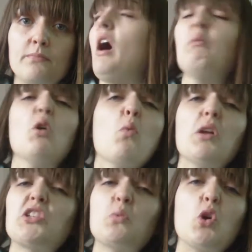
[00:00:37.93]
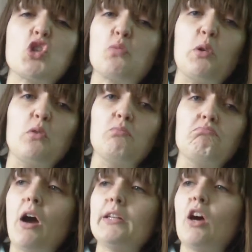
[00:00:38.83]
I'm not one to watch sport.
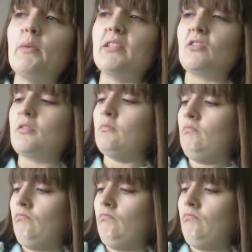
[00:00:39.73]
I know it's